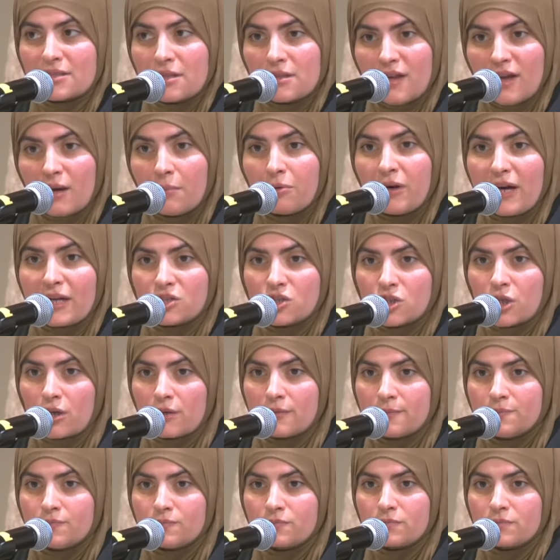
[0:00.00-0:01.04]
a lot of pressure.
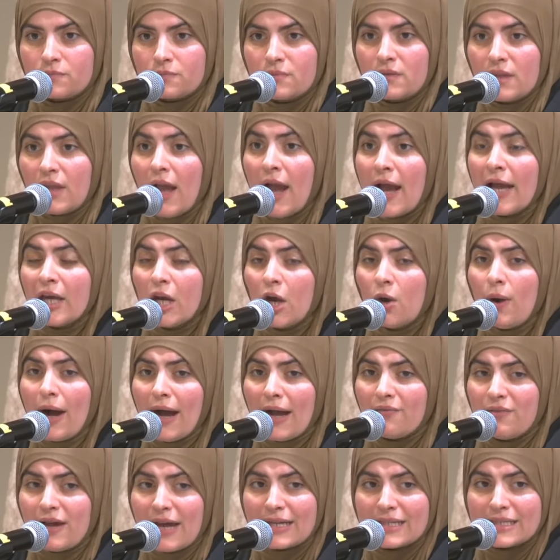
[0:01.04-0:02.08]
I know
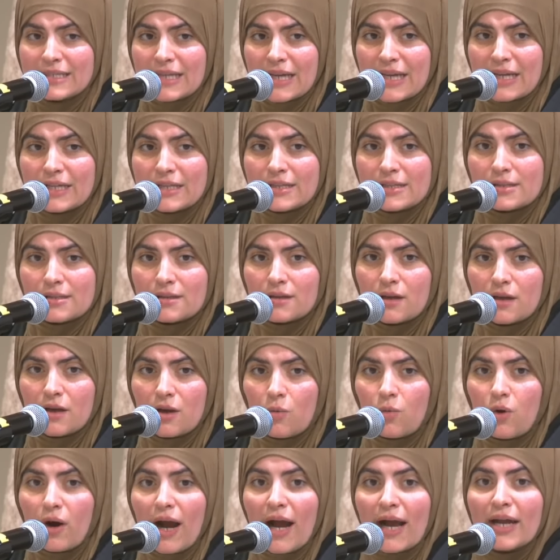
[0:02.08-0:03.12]
I've had days
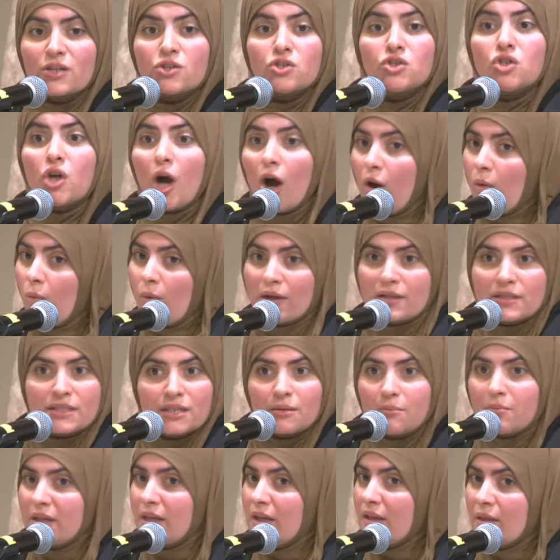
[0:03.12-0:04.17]
where I don't want
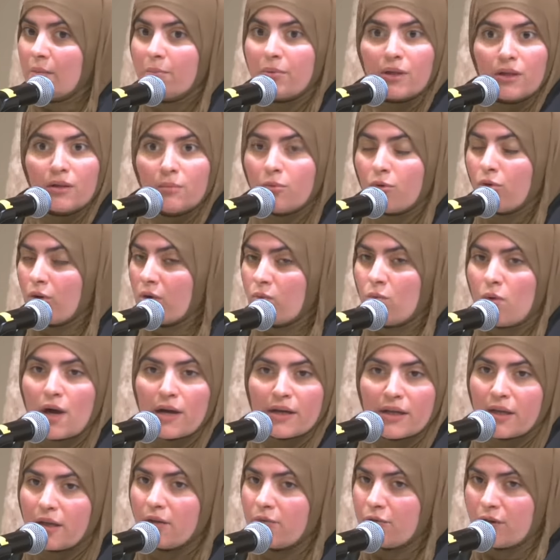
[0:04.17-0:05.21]
to be the billboard
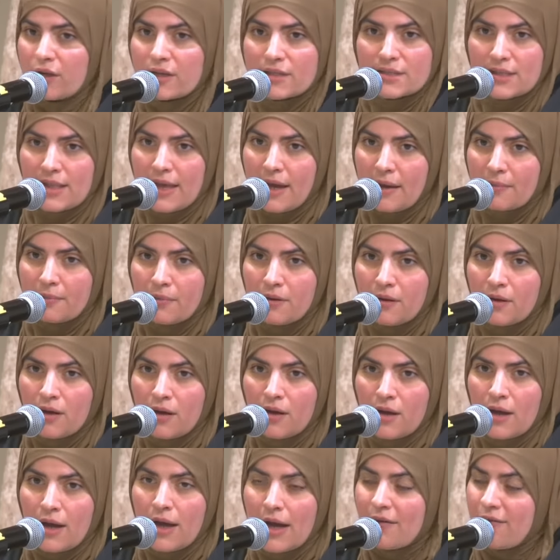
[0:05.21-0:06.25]
walking for Islam.
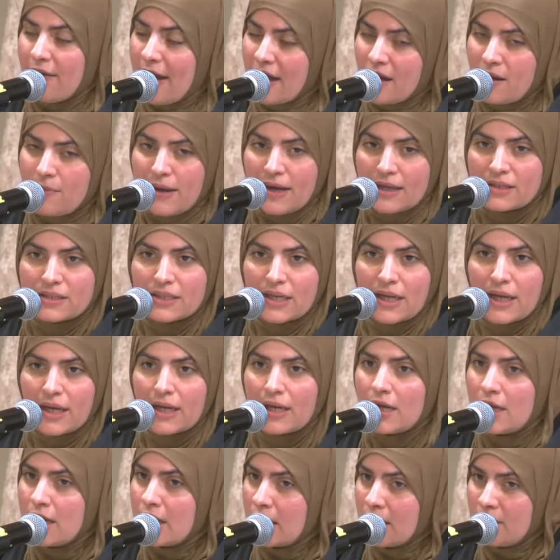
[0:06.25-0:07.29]
I've had a bad
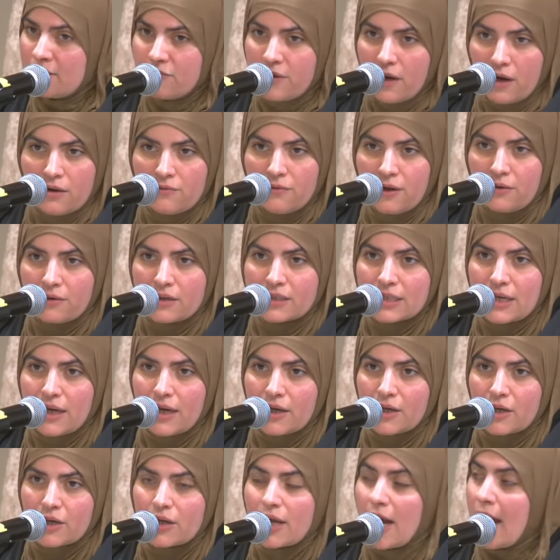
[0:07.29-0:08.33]
day, I'm very, very
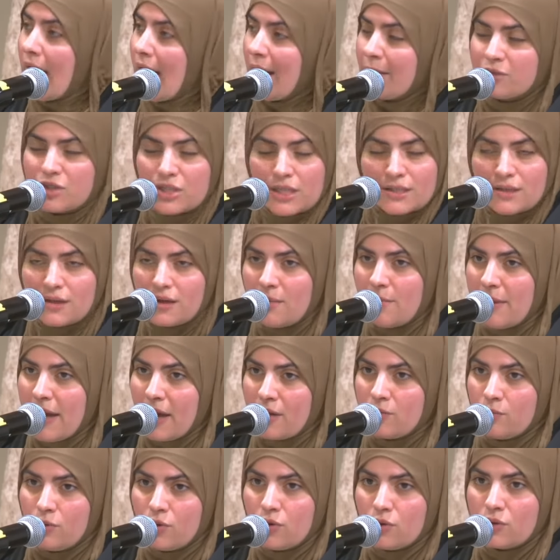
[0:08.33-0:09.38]
tired, I'm just in a
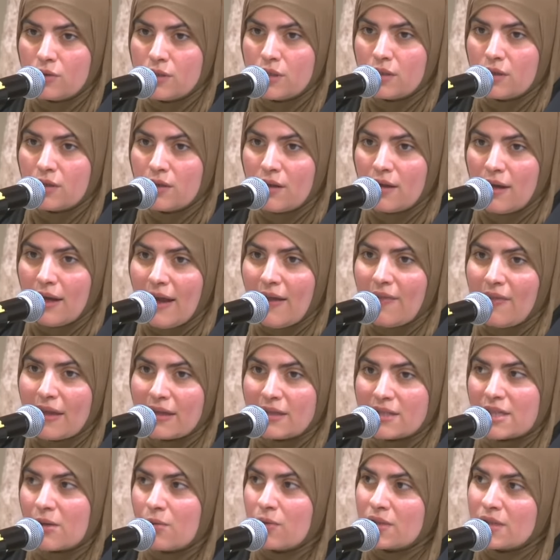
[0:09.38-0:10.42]
bad mood, and then
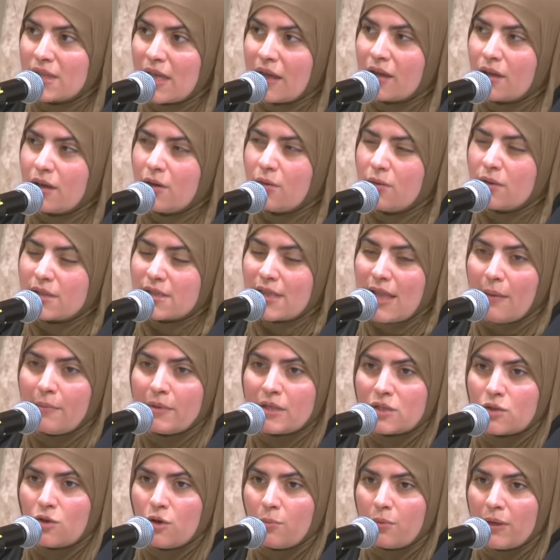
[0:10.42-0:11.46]
someone's like, oh, Islam
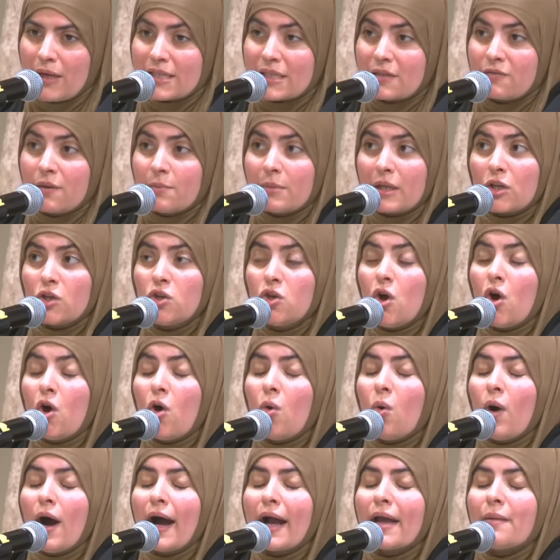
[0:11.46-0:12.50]
is so oppressive. I'm like,
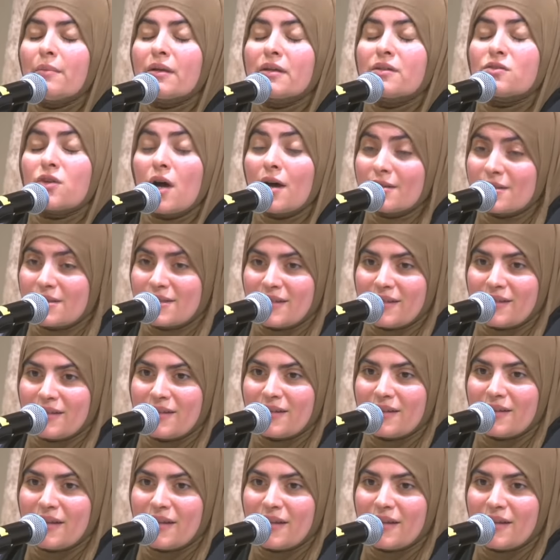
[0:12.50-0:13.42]
no, I'm exhausted.